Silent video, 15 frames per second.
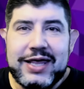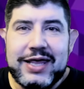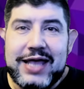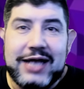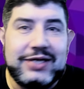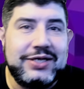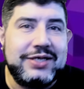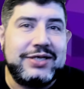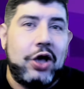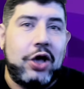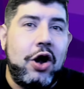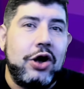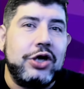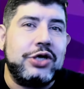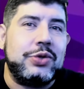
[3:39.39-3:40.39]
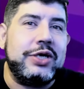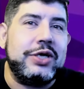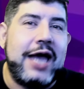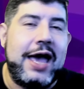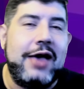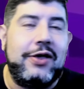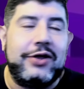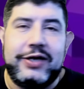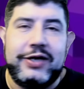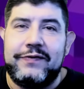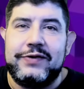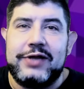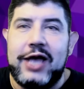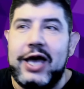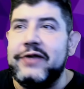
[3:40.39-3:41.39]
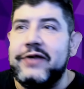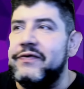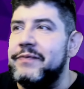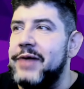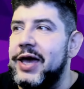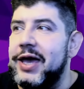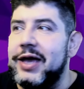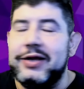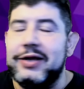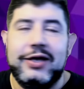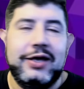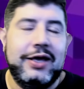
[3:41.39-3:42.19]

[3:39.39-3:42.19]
that's just the harsh reality of life man